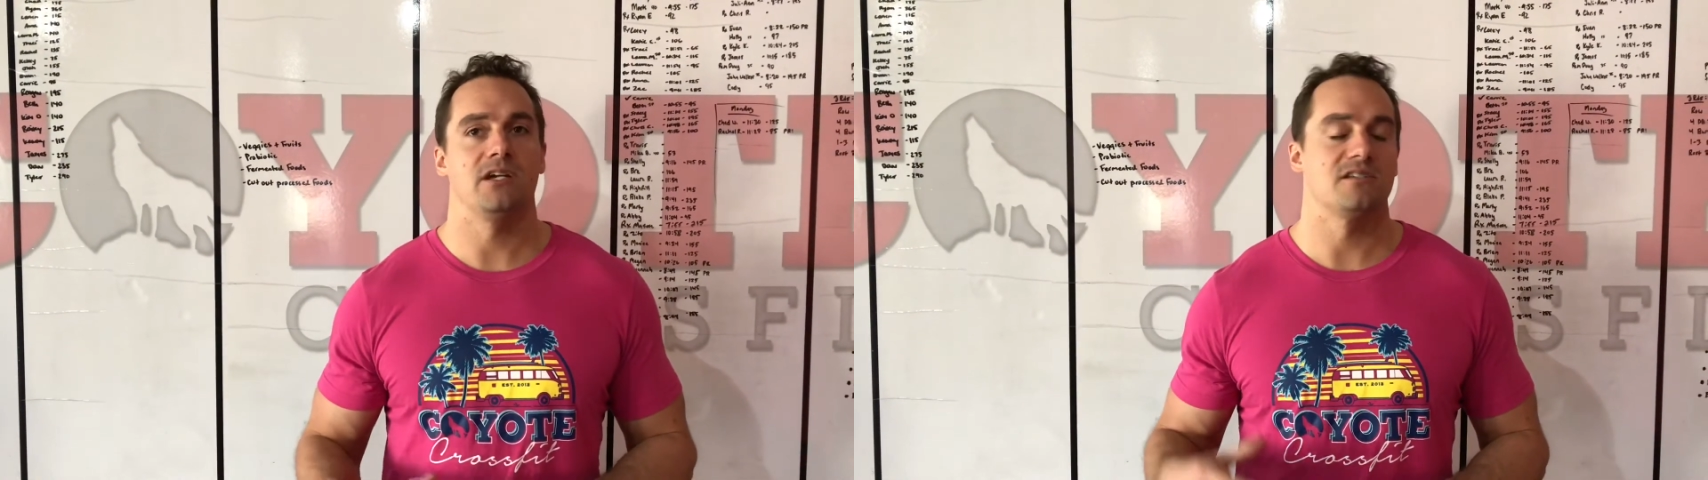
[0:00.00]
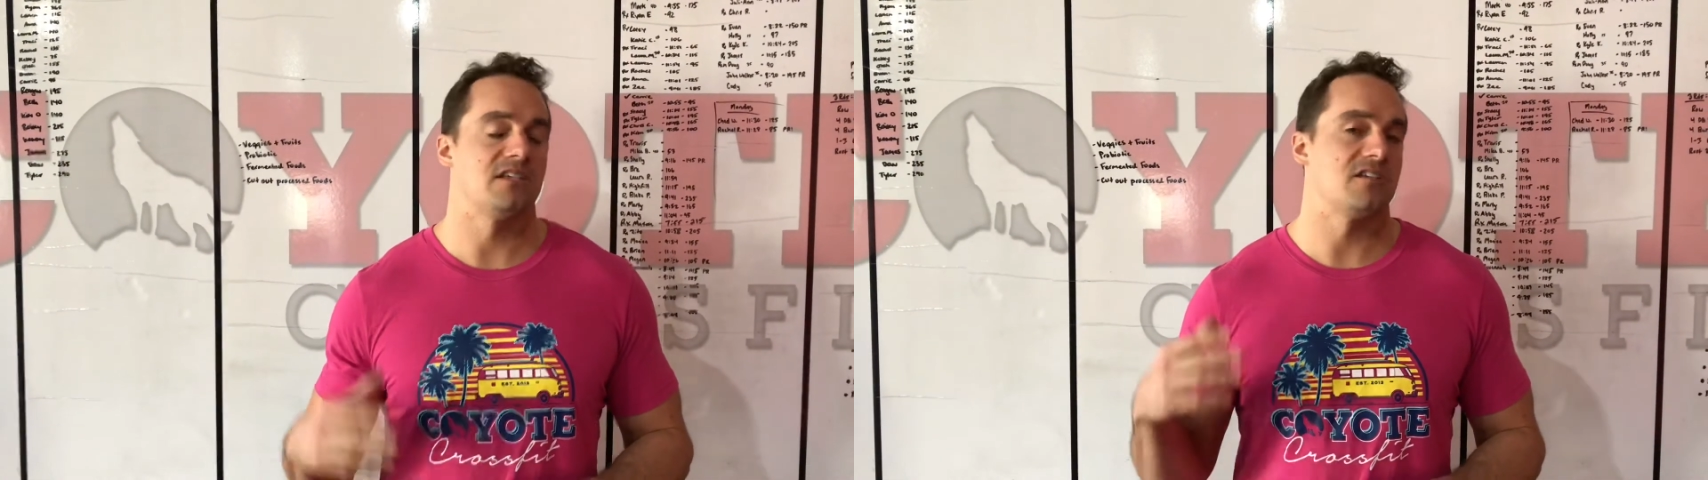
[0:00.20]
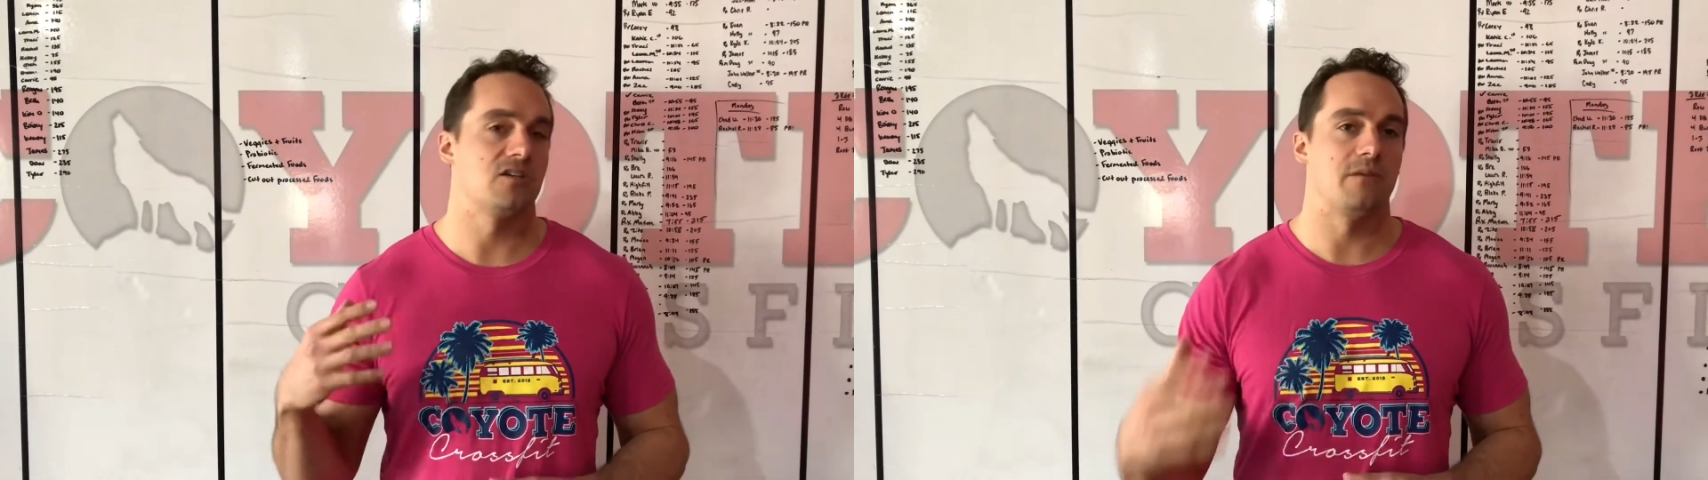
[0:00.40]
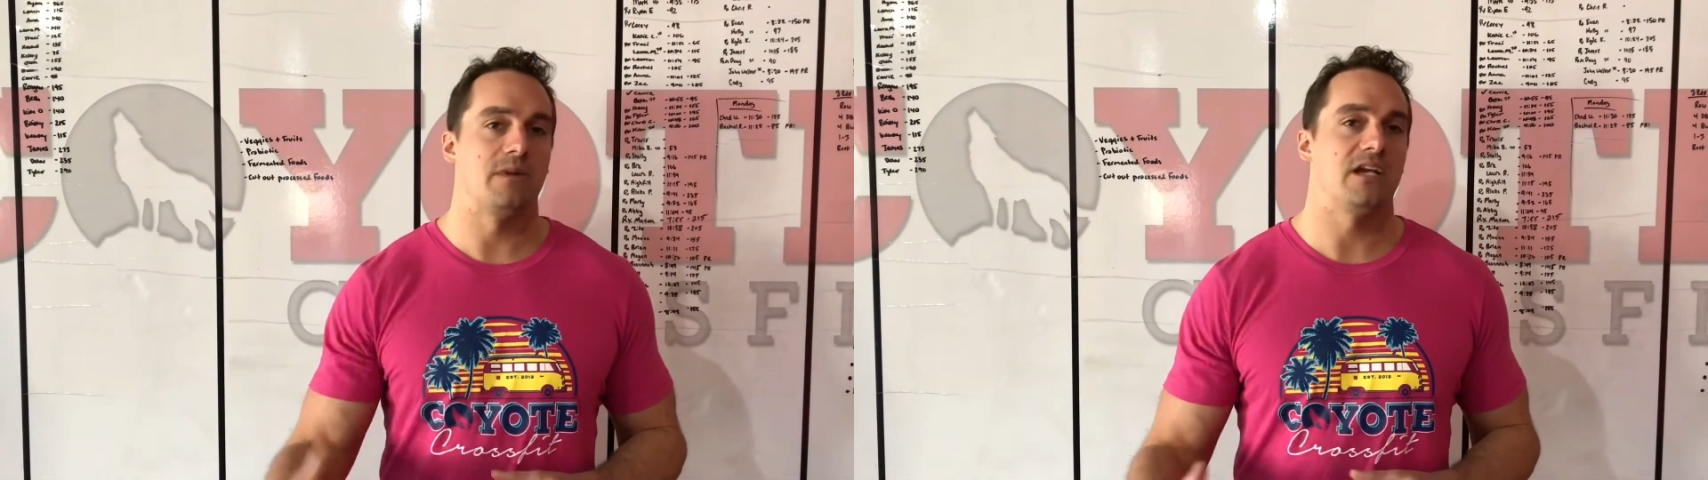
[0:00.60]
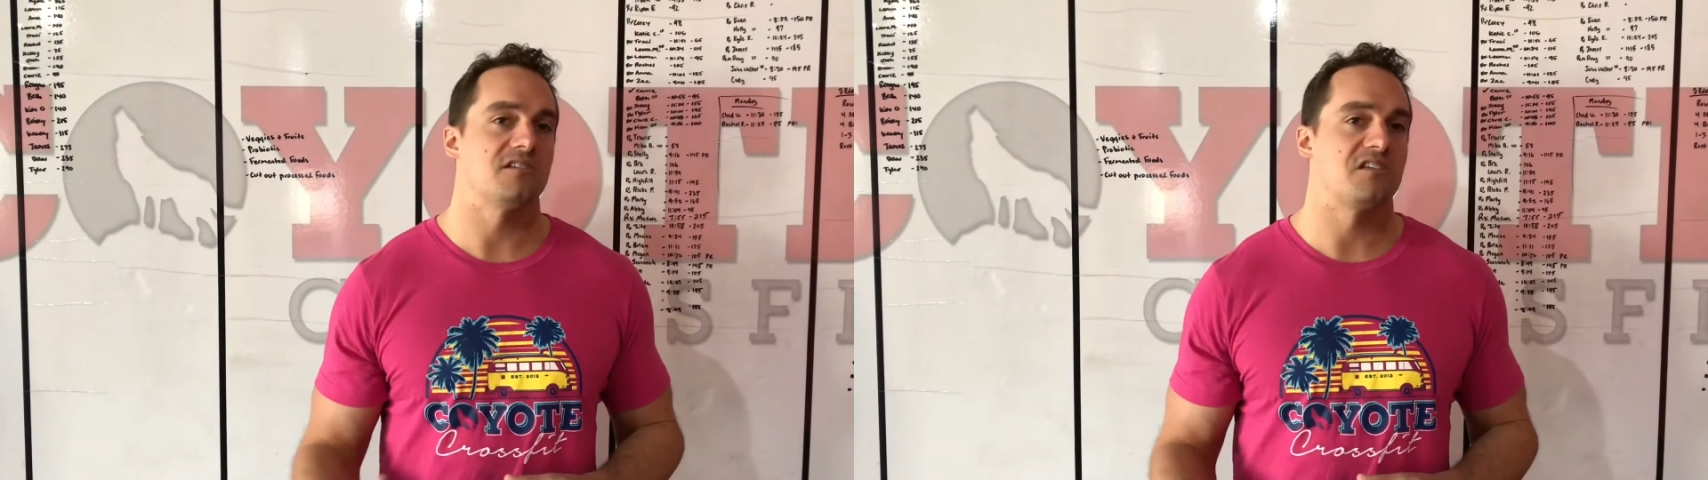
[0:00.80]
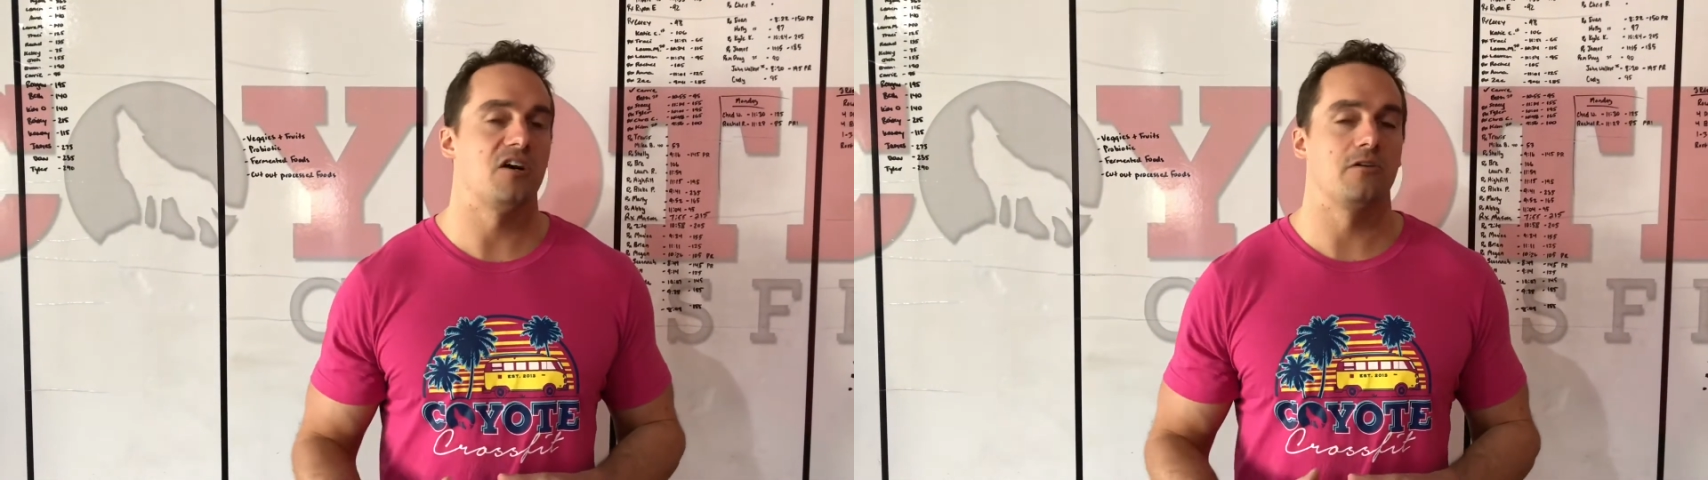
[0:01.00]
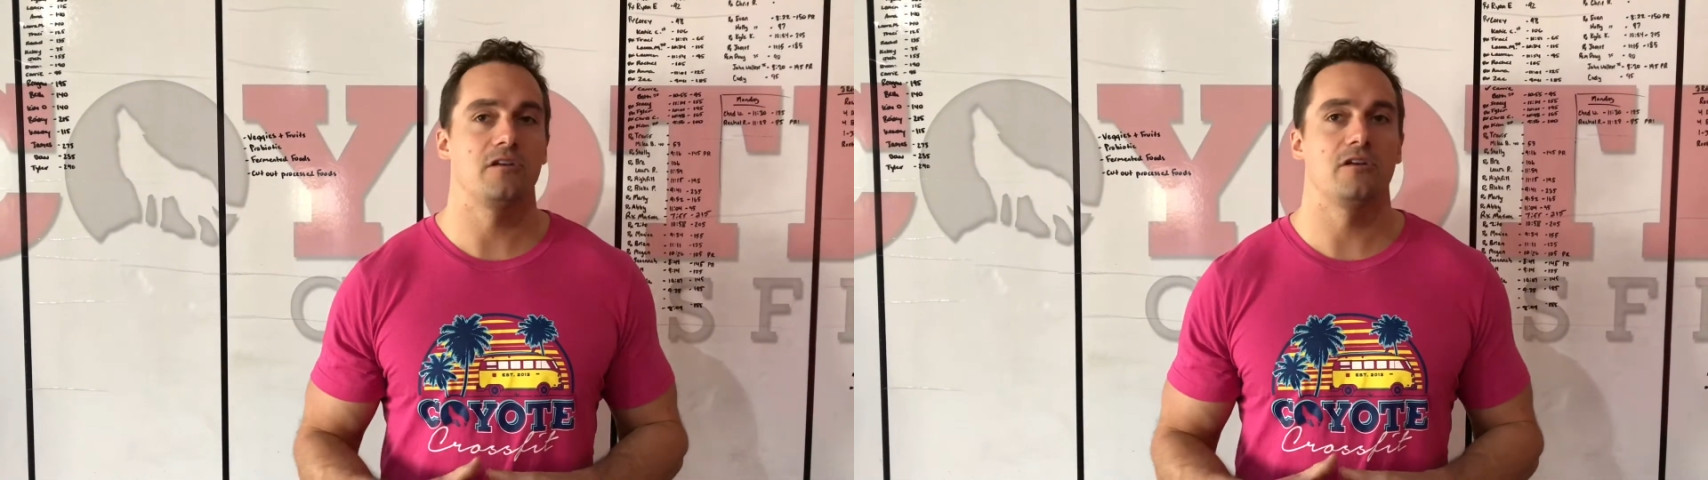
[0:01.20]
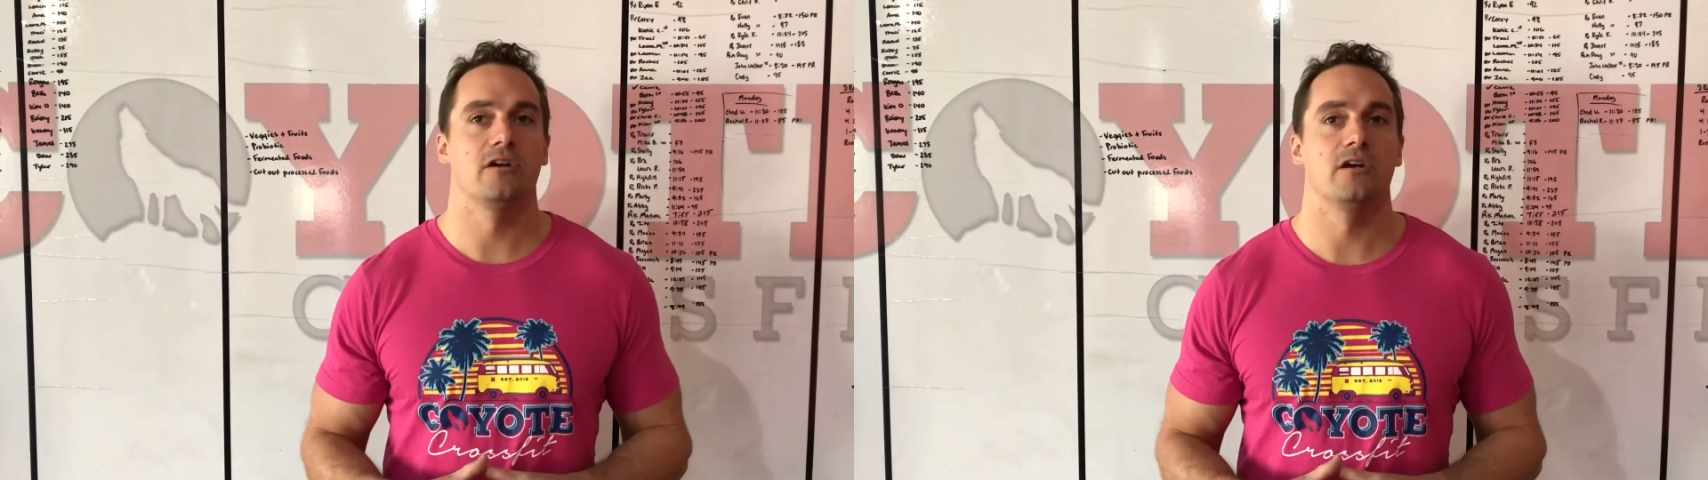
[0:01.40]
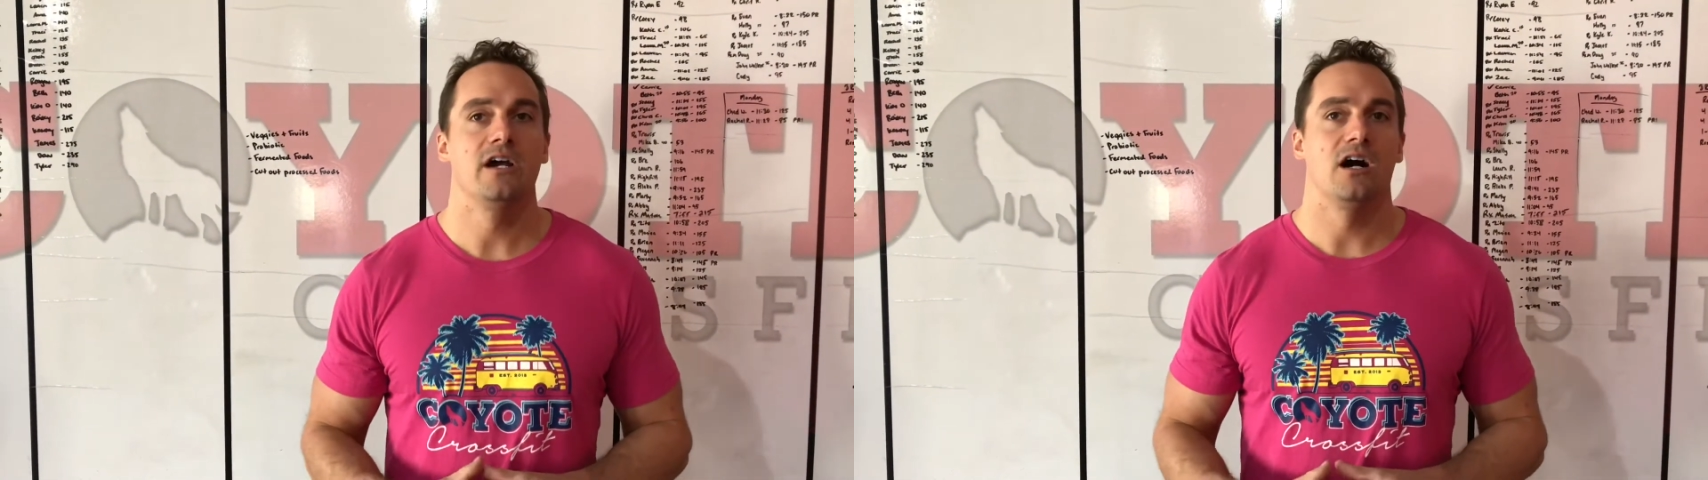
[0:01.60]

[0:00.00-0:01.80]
because that's going to make us healthier.